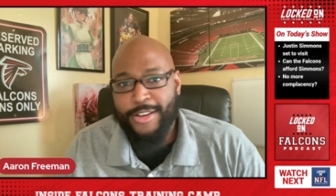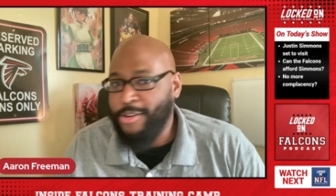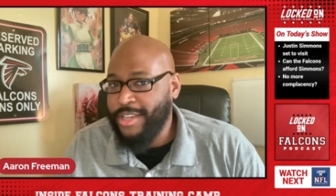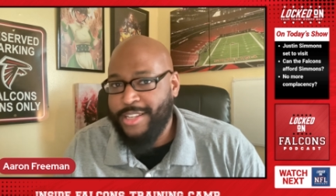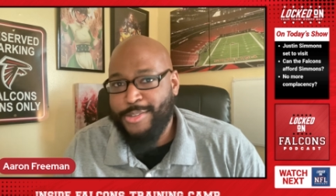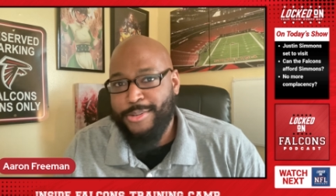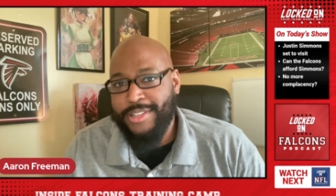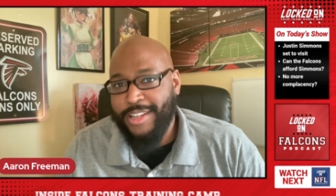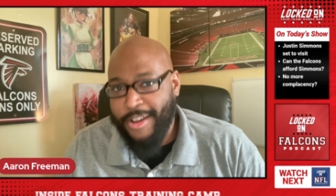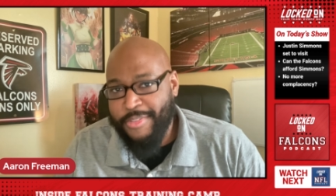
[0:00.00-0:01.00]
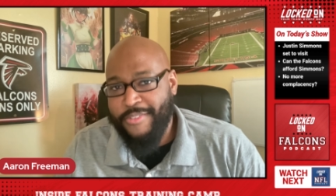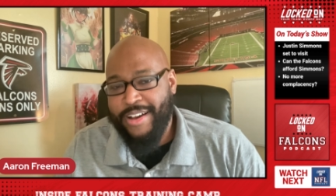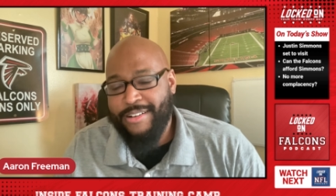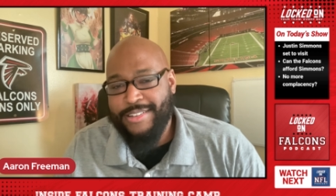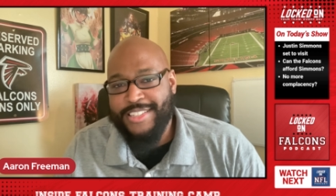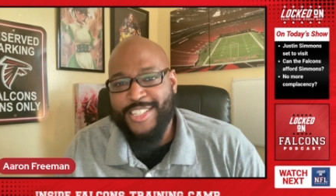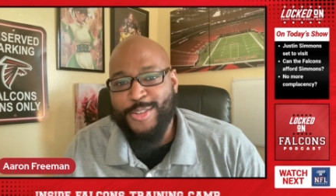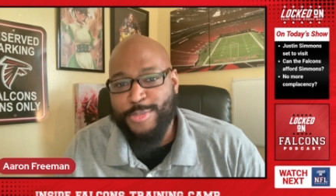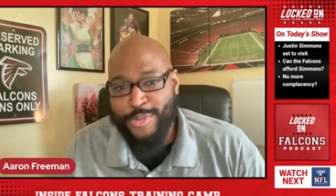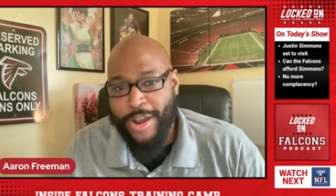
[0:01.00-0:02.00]
All you got to do to love the Falcons is
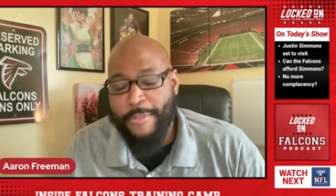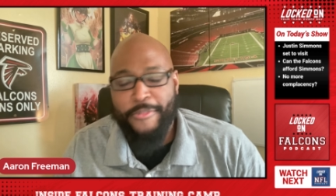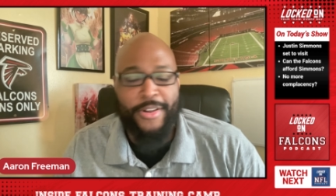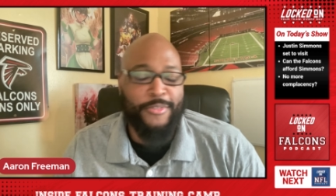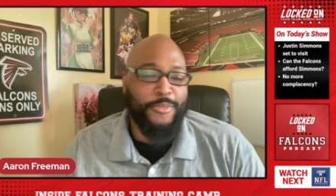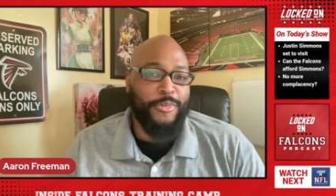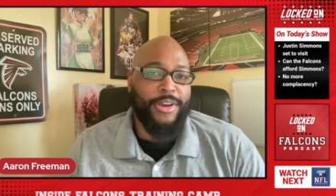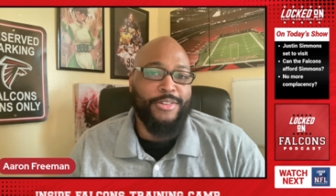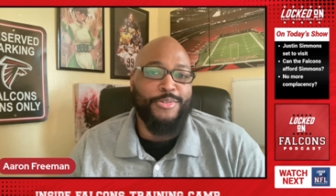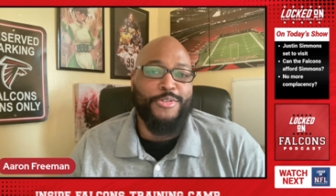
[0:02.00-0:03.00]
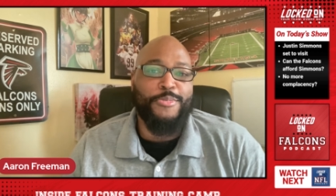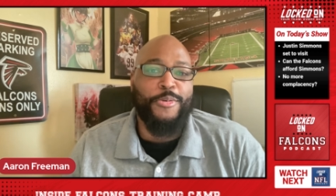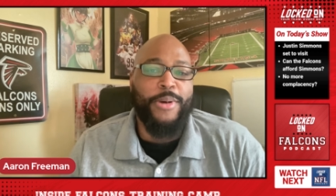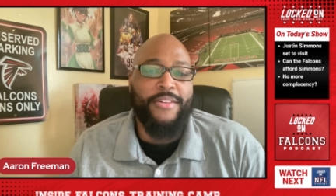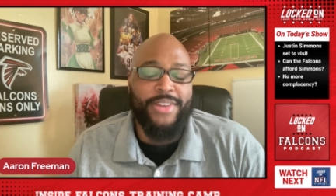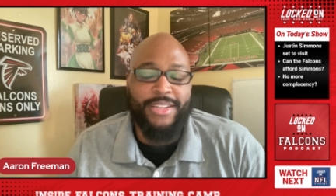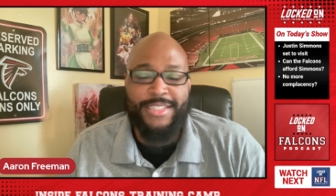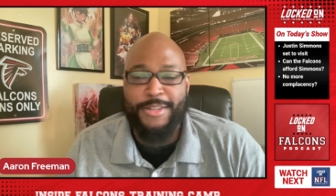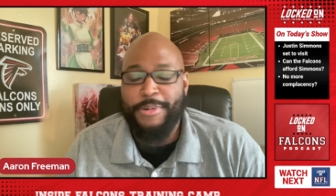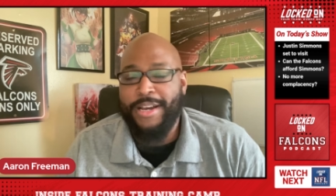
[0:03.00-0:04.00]
subscribe or follow for free on YouTube or wherever you
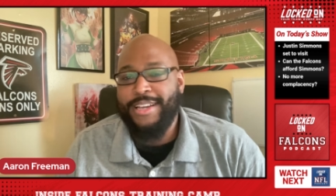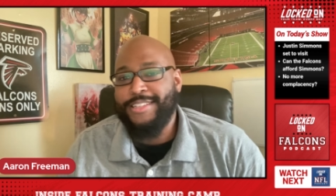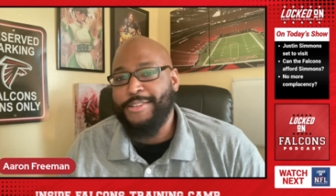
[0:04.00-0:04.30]
listen to podcasts.